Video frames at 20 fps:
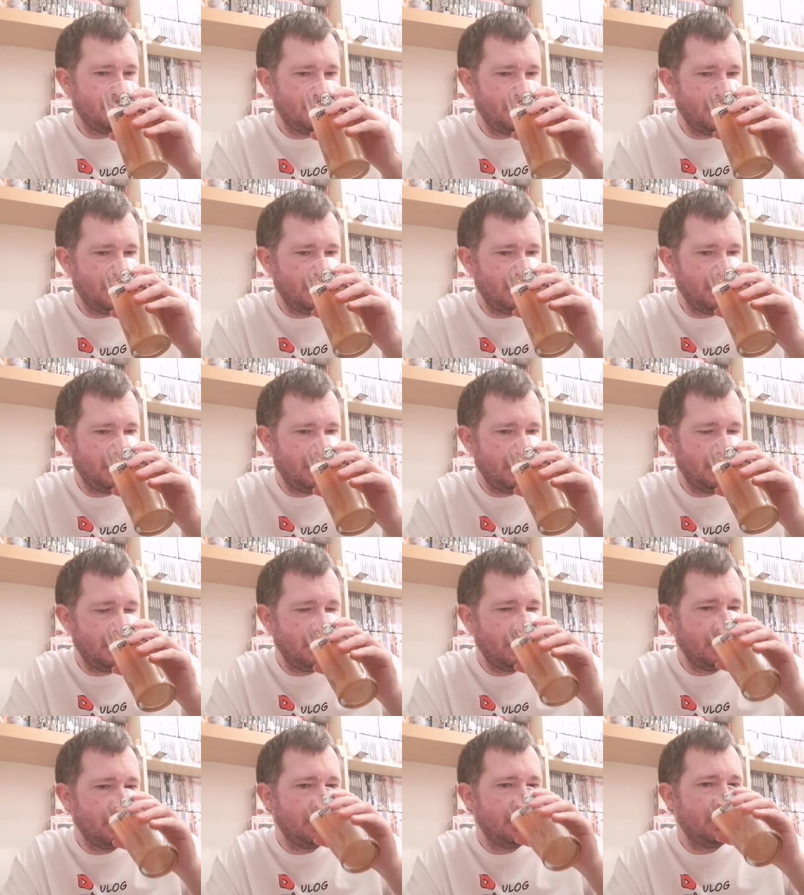
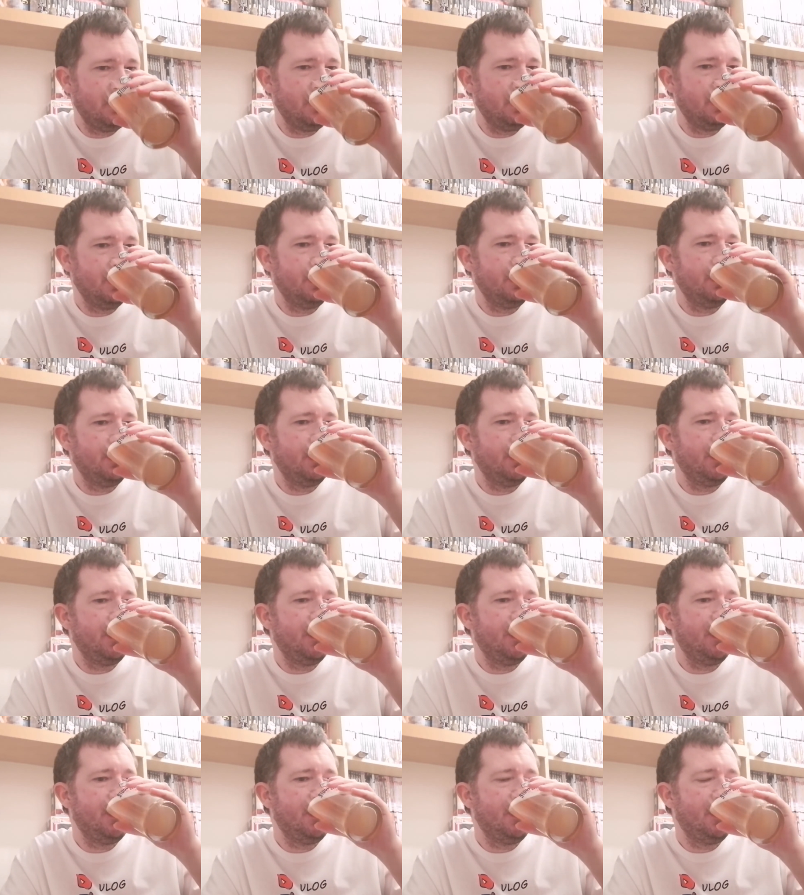
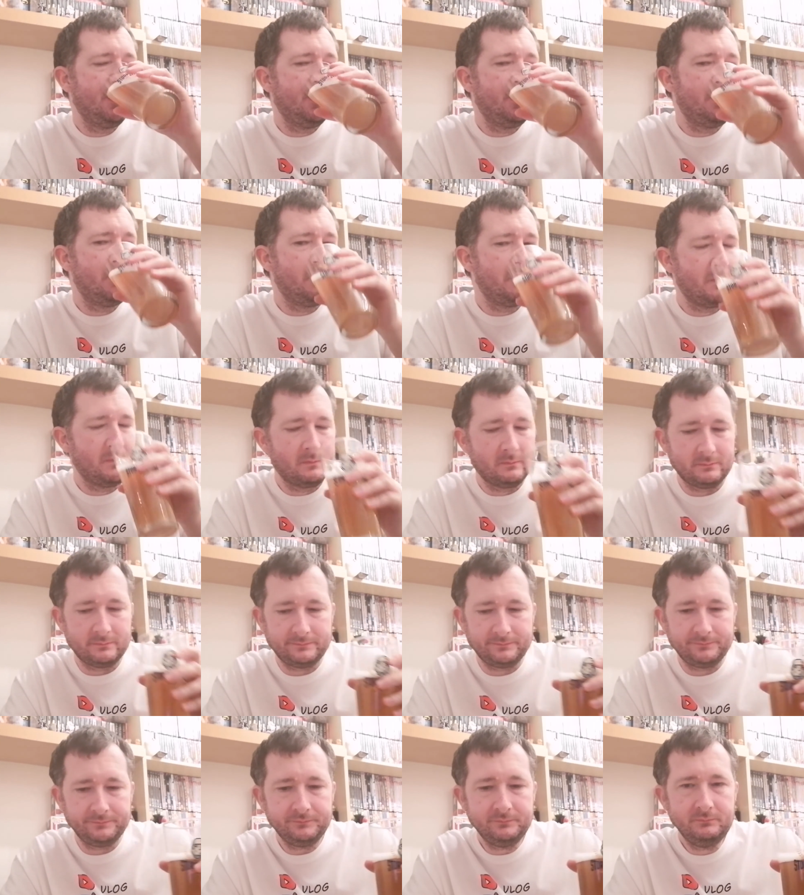
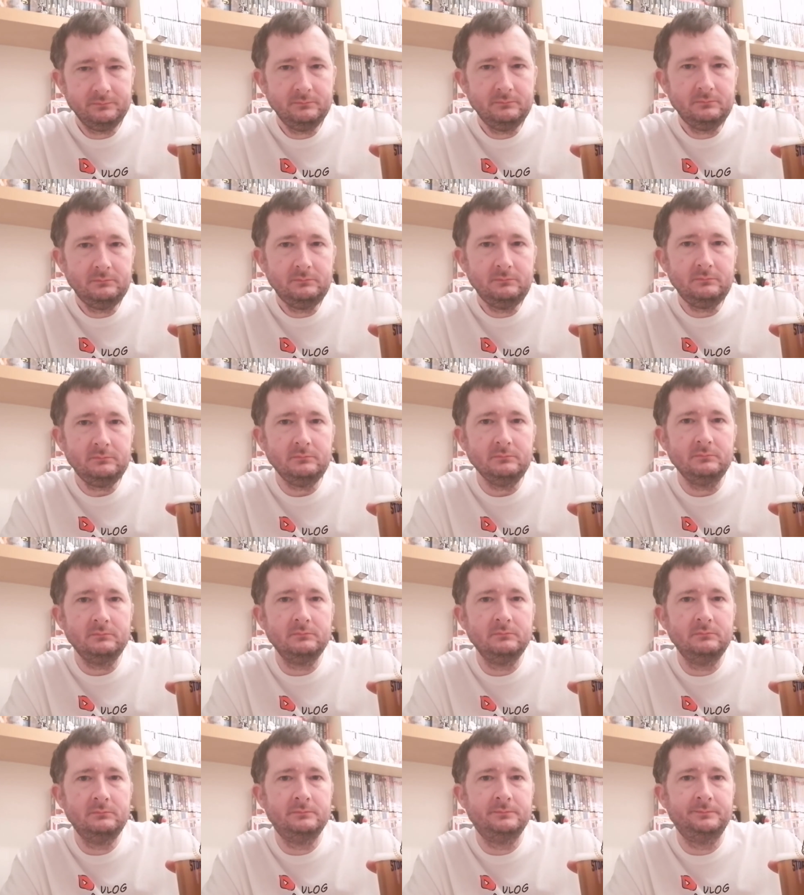
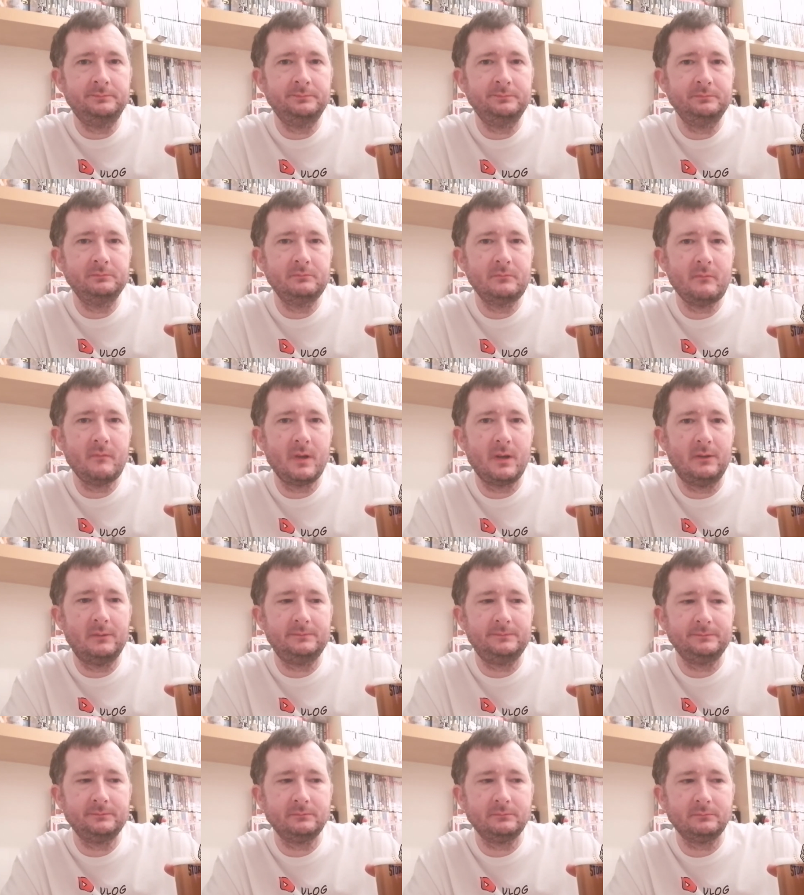
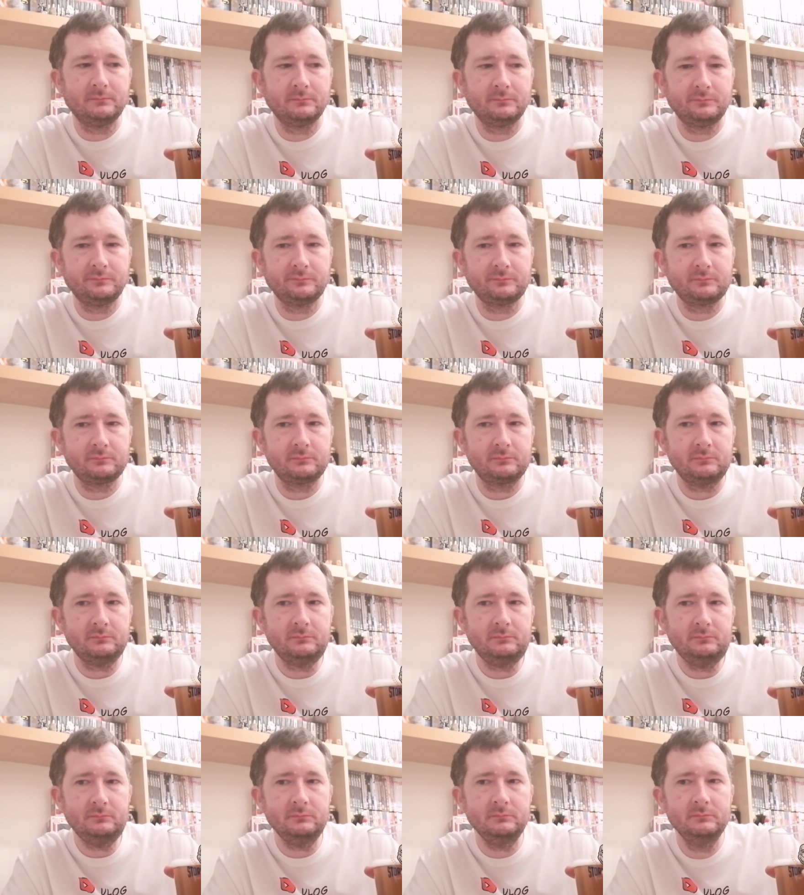
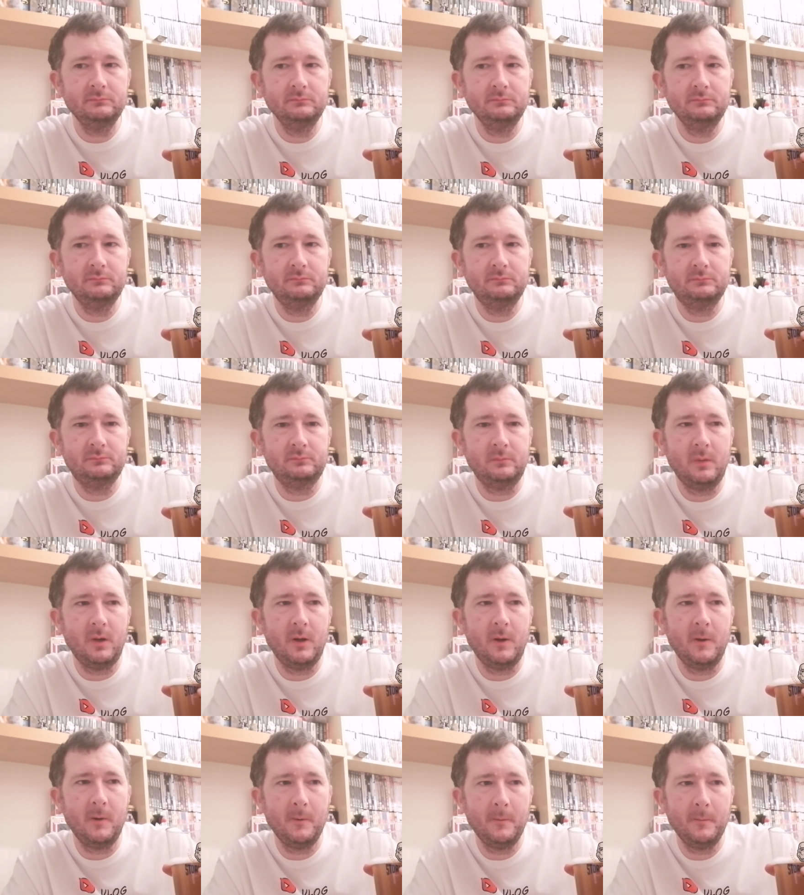
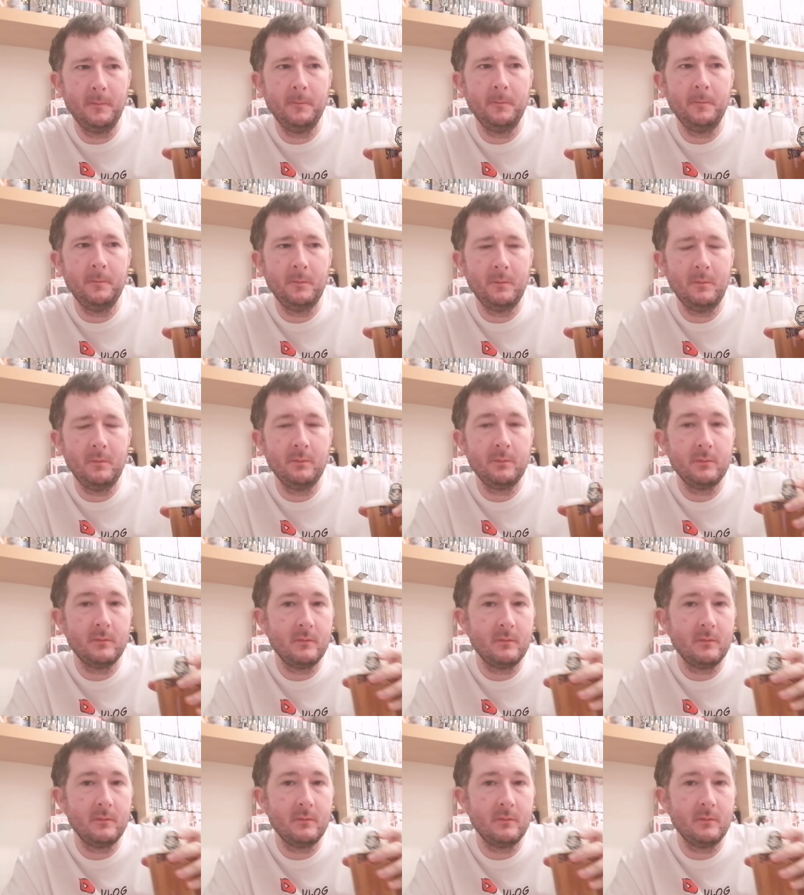(silence)